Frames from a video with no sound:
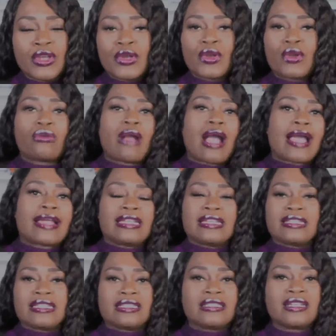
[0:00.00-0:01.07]
crying
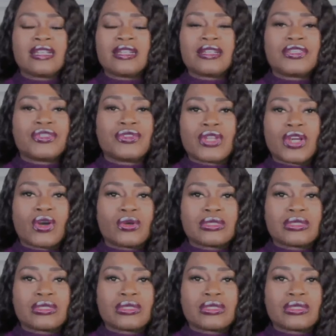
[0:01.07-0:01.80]
and you know,